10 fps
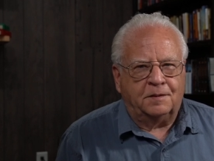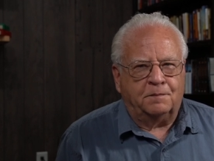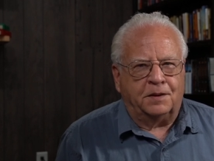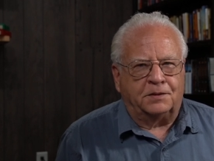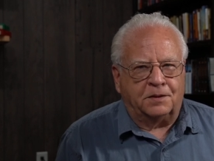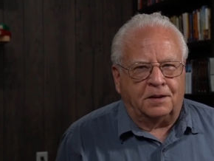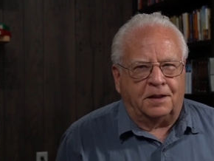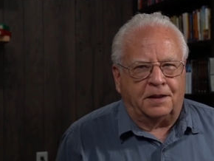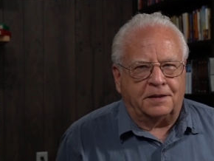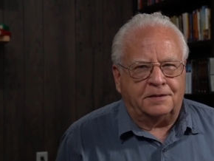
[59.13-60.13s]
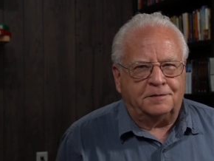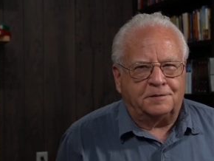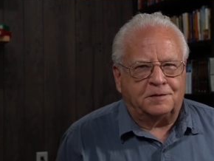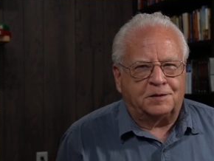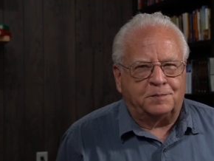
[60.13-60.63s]
My dog
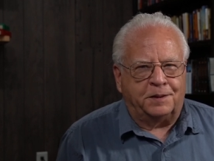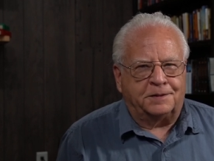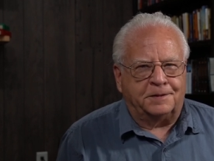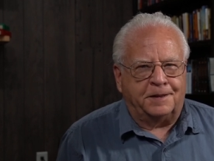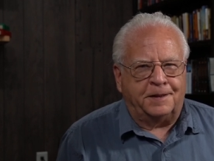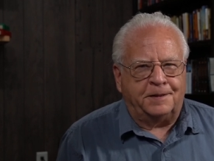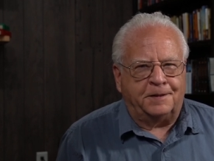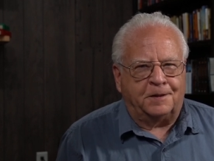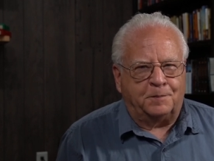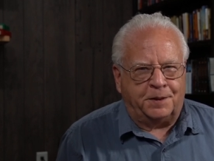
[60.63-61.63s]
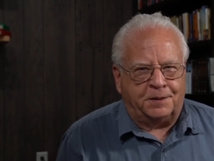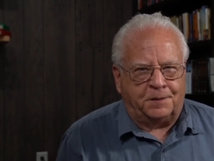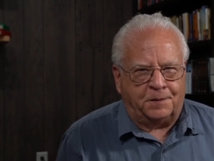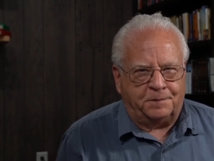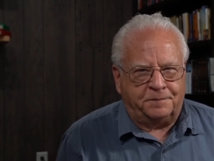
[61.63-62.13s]
spent the night in our
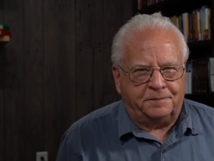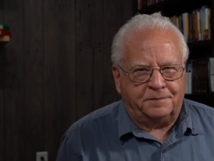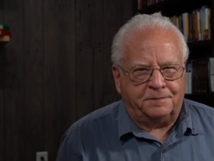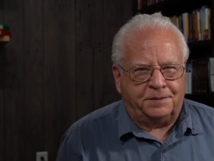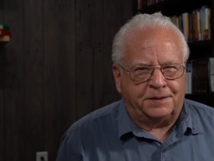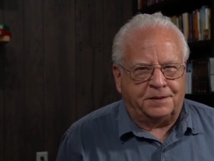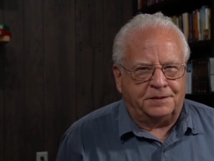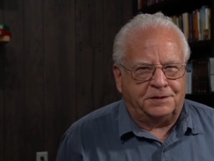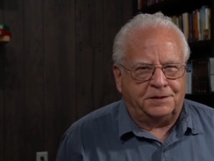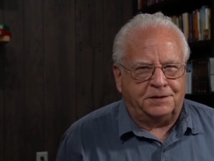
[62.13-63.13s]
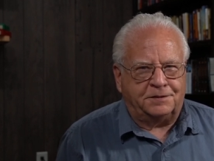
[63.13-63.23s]
bedroom because she's